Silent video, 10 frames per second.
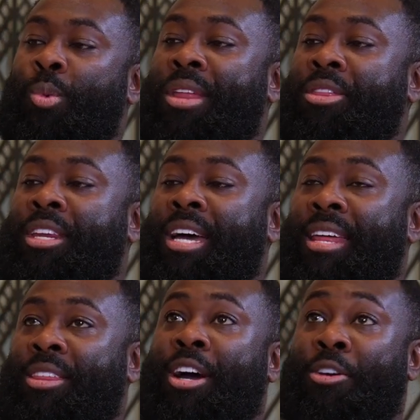one thing
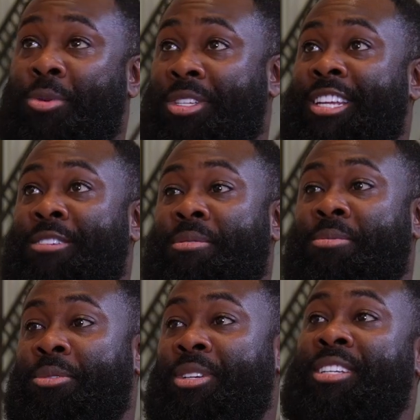that I always say to
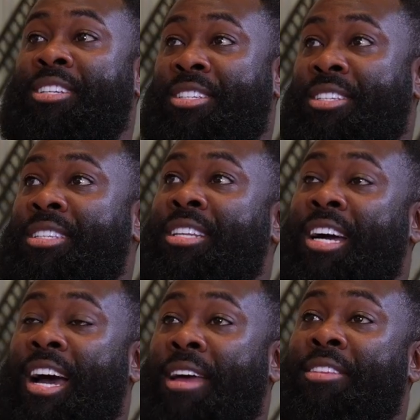people is the
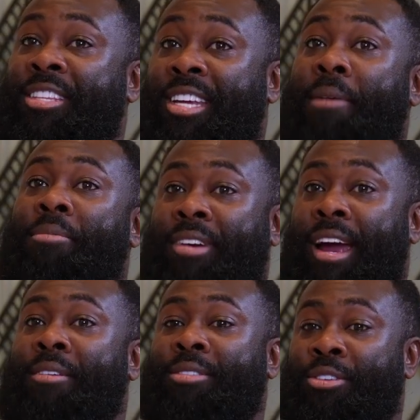type of
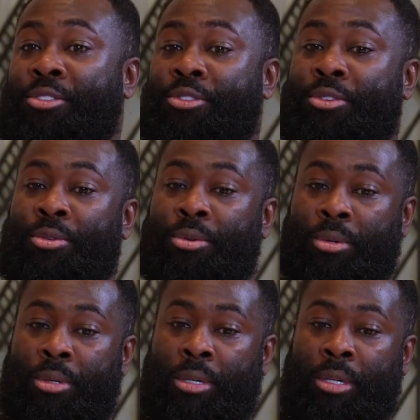character you
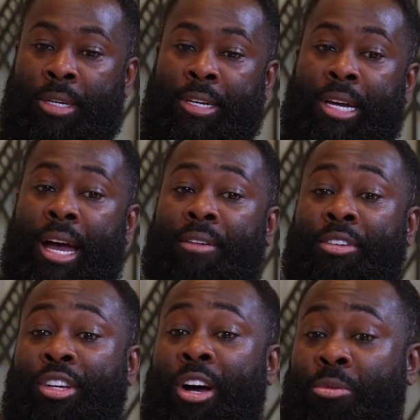have
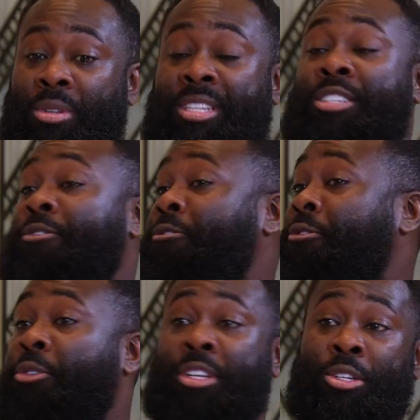a child with is
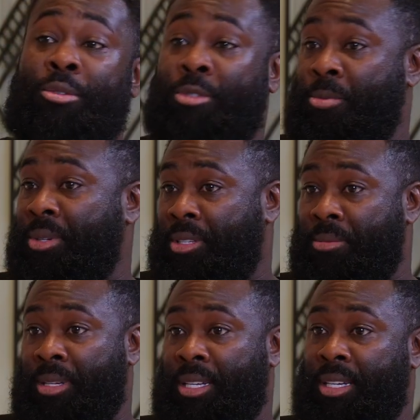fully your
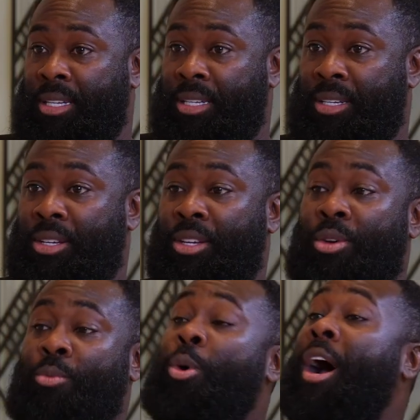responsibility.
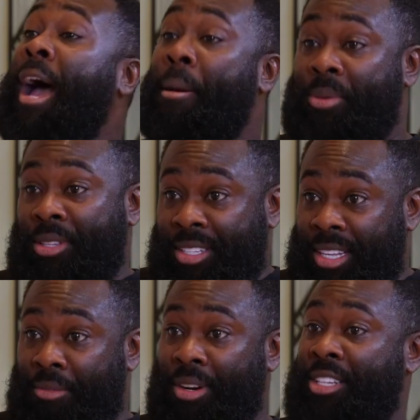What happens
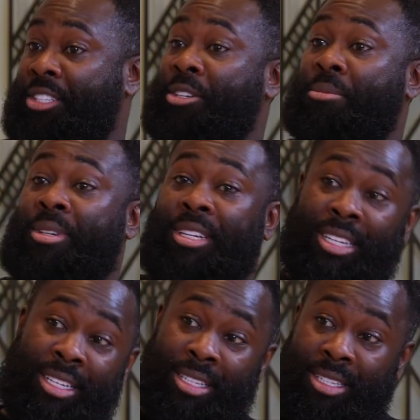in that relationship
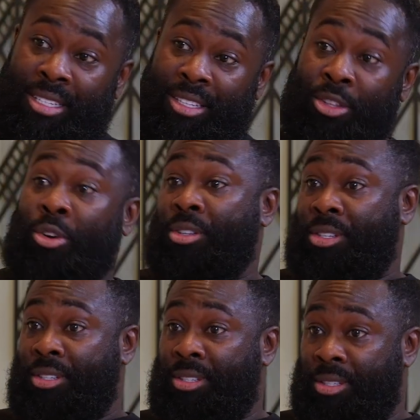is
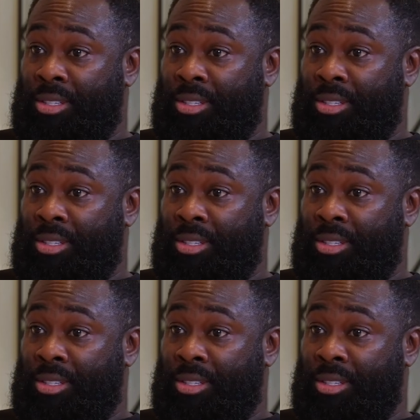not.